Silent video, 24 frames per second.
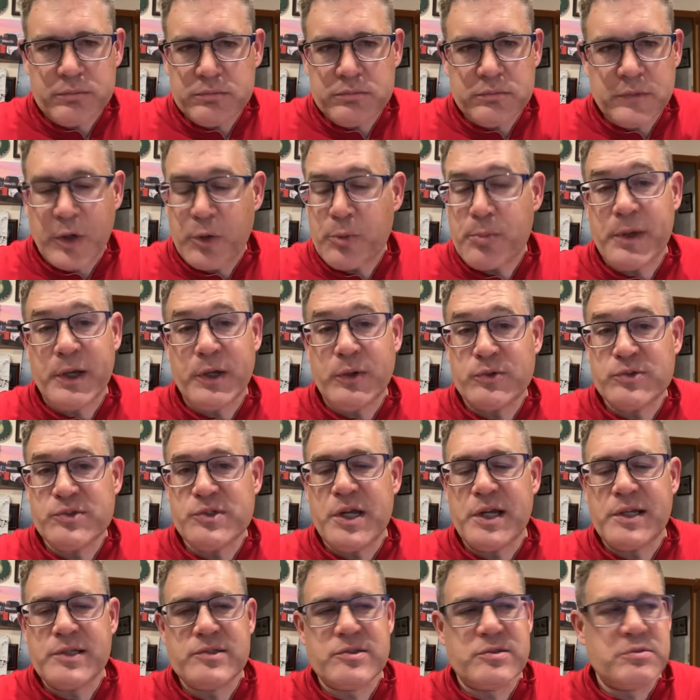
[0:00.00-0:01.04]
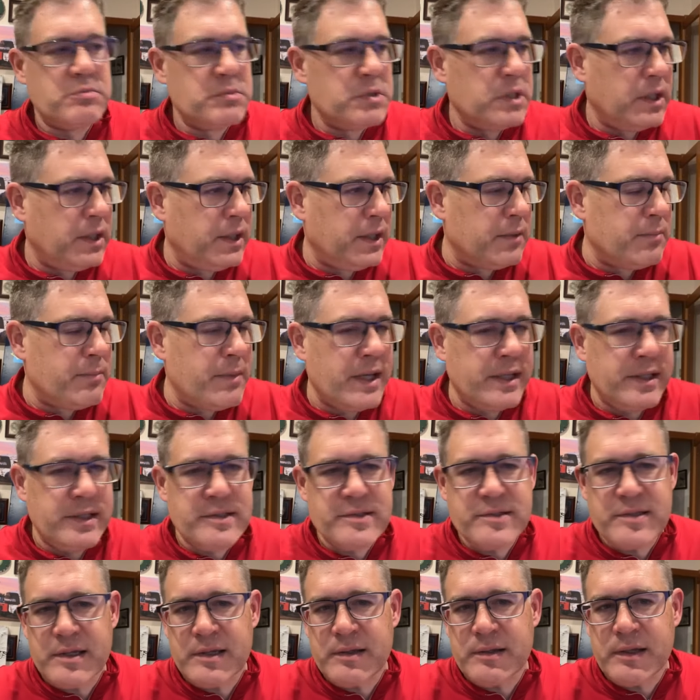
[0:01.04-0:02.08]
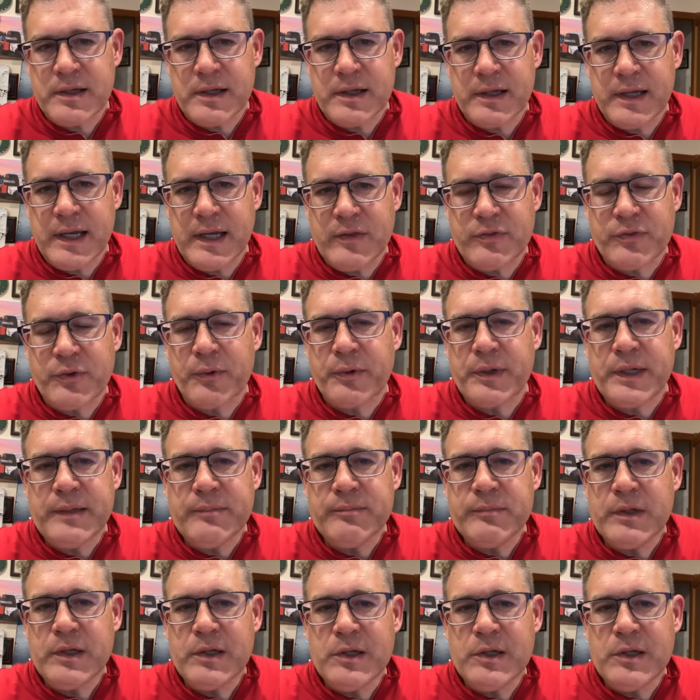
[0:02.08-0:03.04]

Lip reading: everybody goes nuts. Clint Metting's 830